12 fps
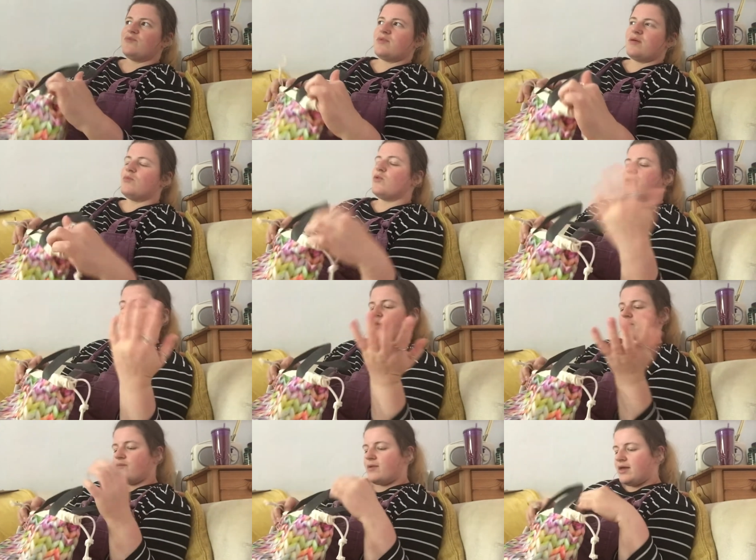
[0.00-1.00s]
I'm more than
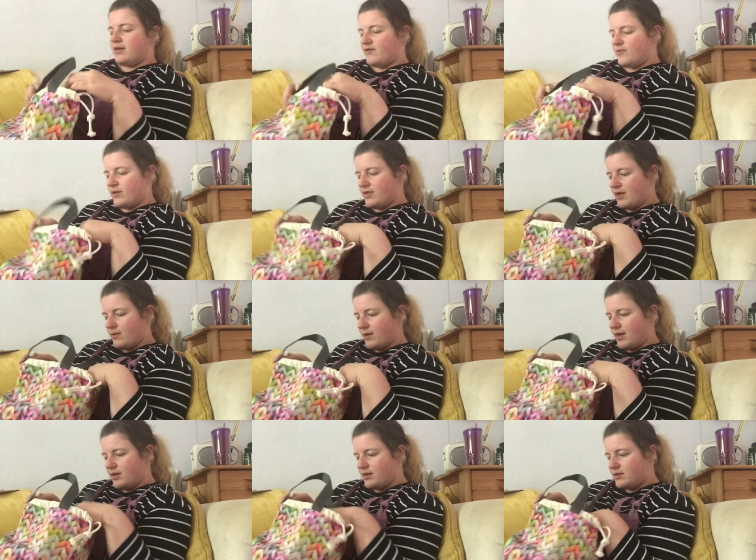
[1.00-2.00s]
halfway, let's put it that
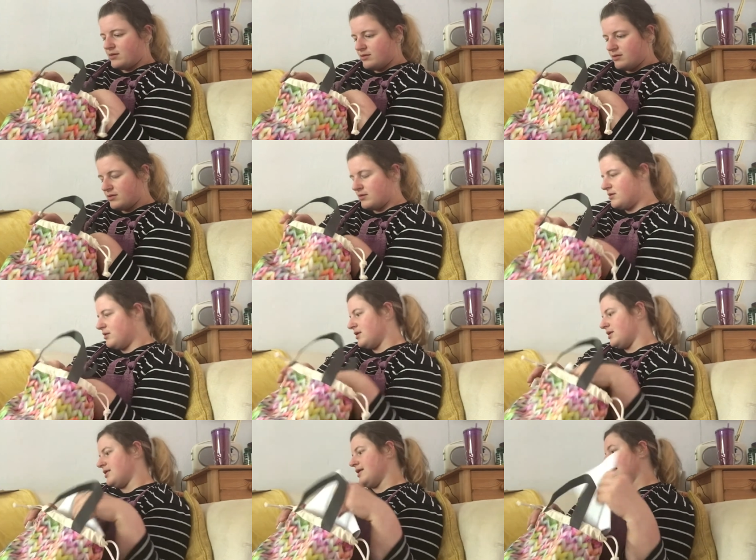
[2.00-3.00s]
way.
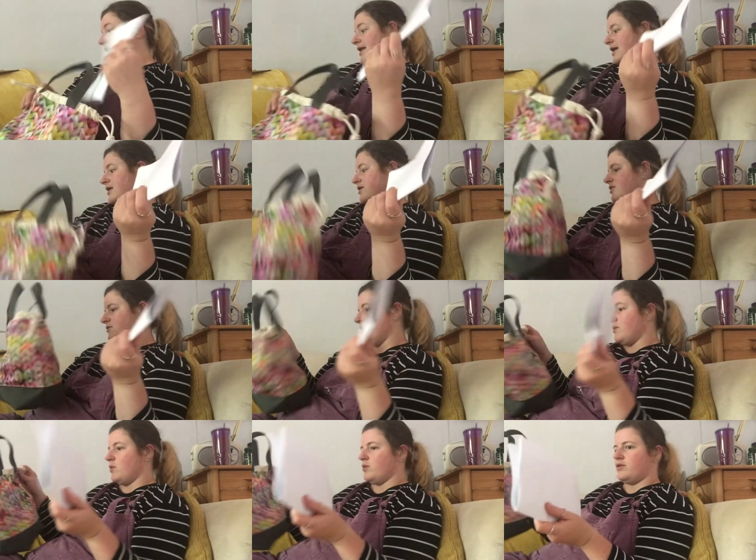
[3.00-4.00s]
Nearly three
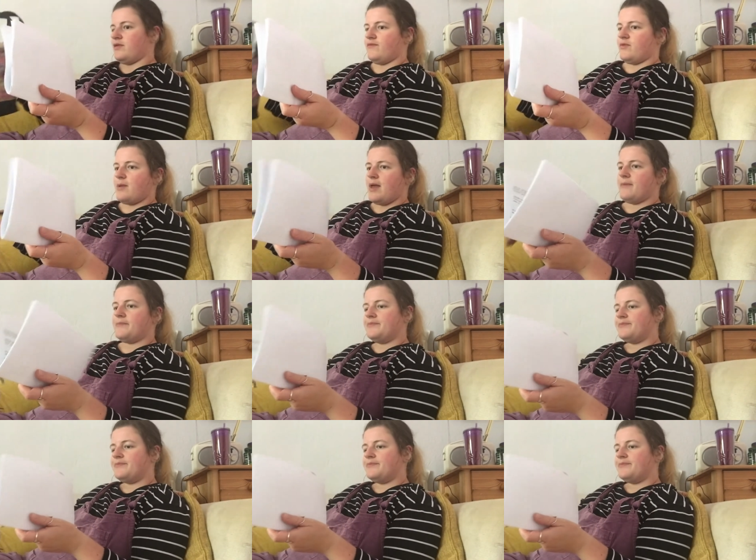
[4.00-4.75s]
quarters of the way.